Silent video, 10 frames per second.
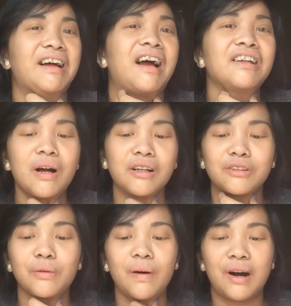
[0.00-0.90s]
I'd
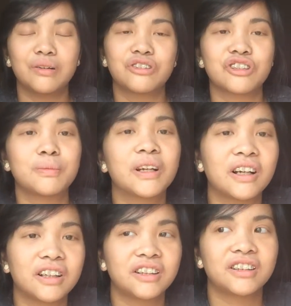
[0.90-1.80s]
go out just
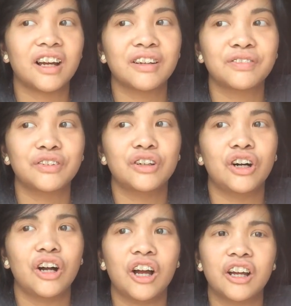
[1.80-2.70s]
because I feel
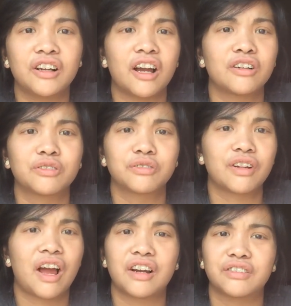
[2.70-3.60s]
I I don't
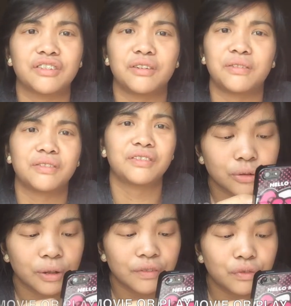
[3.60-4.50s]
I don't know.
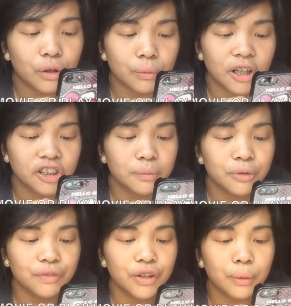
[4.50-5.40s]
twenty-four. Watch a
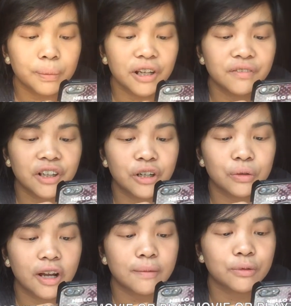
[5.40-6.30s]
movie or play video
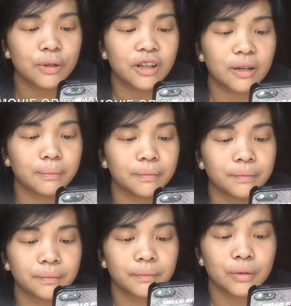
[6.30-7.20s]
games with them.
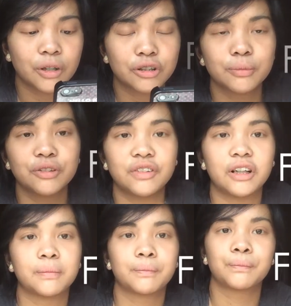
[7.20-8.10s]
Watch a
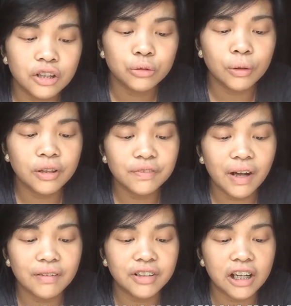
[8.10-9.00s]
movie.
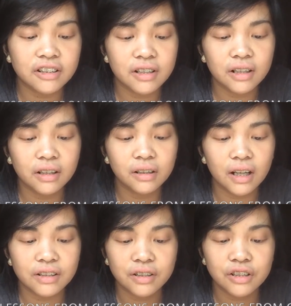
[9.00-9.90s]
twenty-five. Get singing
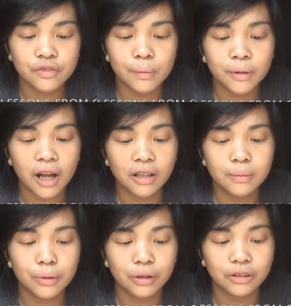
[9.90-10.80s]
lessons from
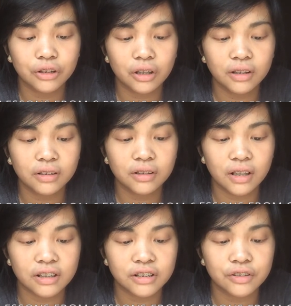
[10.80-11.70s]
Calum or guitar
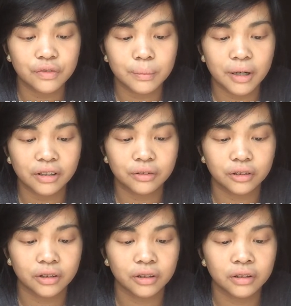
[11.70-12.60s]
lessons from Michael.